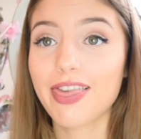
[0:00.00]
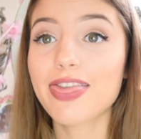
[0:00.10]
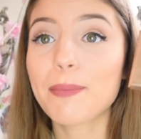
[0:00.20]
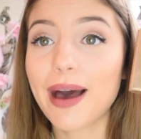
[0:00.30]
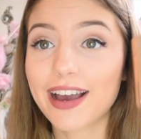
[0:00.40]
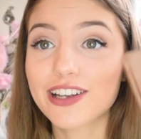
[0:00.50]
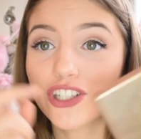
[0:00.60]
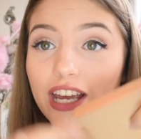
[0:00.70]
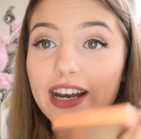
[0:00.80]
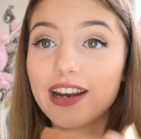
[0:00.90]
the
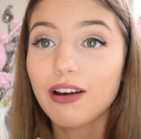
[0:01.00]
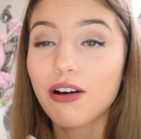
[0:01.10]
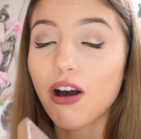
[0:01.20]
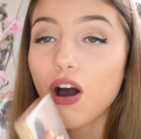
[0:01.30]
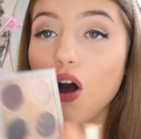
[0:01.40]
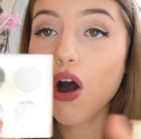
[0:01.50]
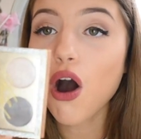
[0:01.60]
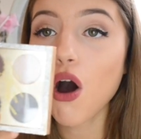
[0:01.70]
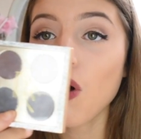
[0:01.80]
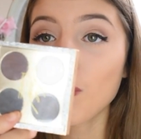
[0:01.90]
packaging.
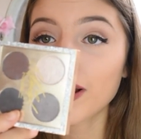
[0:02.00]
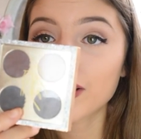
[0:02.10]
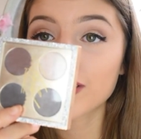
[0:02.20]
Oh my